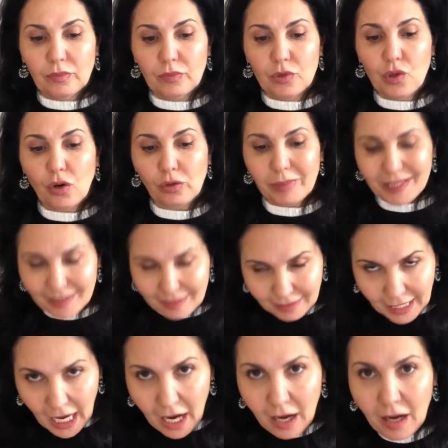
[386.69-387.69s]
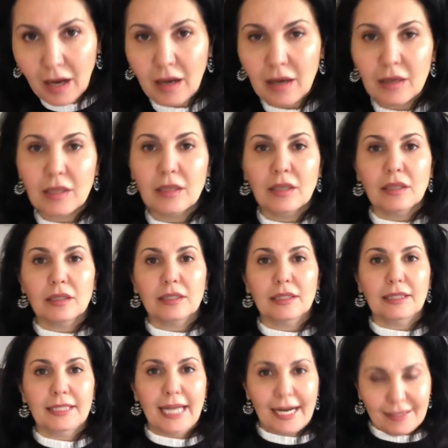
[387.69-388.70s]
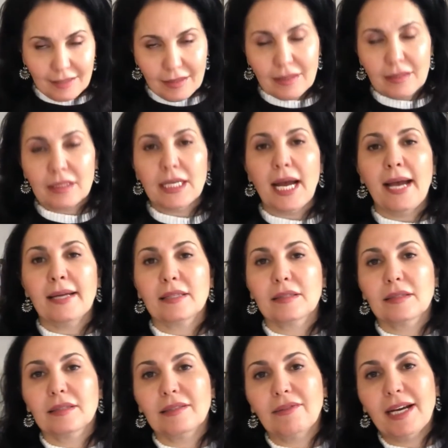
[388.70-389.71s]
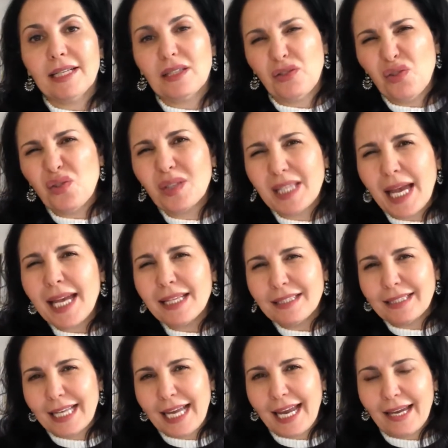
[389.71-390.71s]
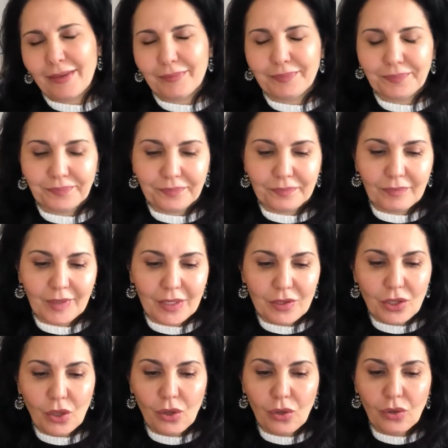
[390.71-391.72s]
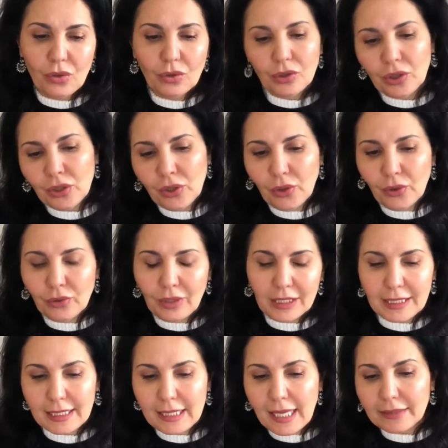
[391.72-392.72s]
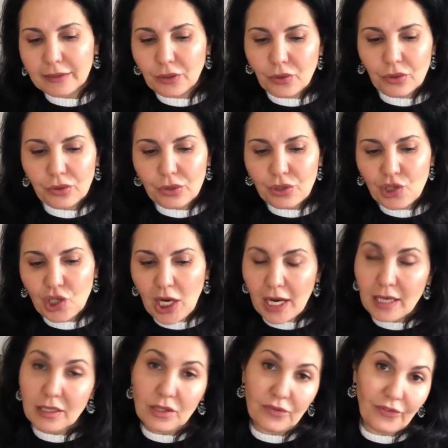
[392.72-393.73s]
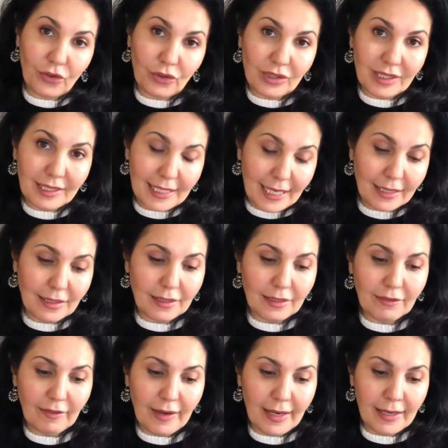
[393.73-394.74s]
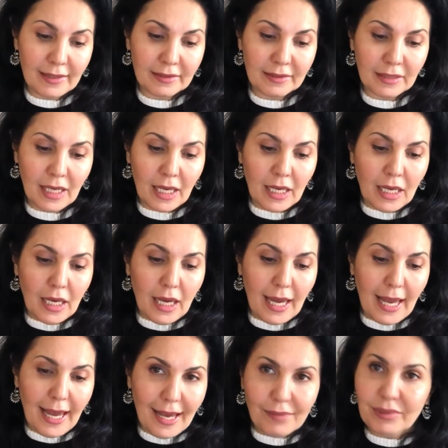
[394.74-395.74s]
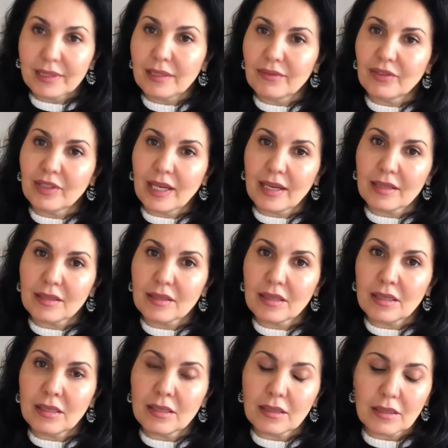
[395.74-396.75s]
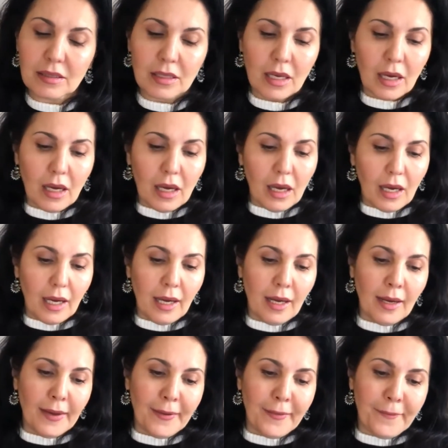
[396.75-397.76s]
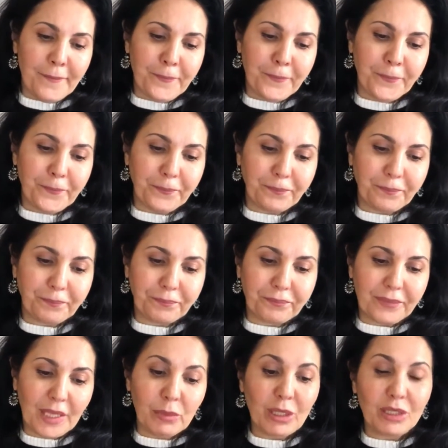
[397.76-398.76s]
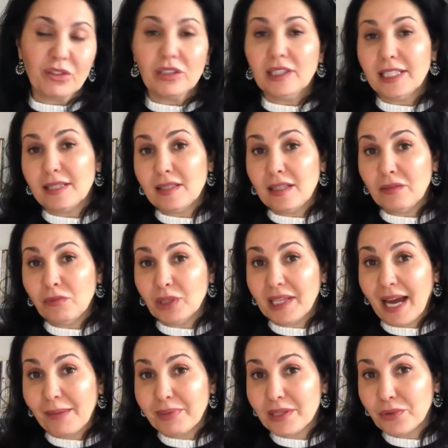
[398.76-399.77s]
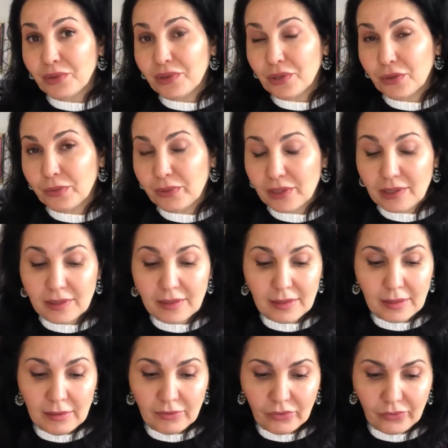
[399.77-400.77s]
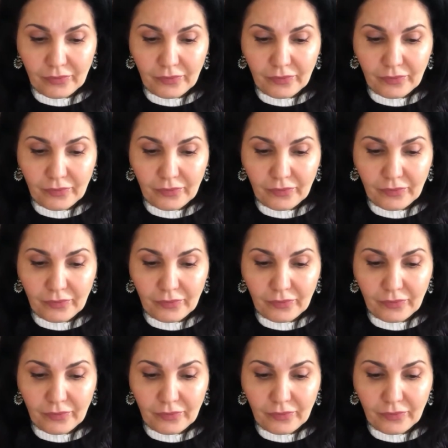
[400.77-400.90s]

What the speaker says: çorbasına, dersinden, right? So you say the ne. So, you know, that's not going to change for the dative and ablative cases. But let's see what happens with the commutative.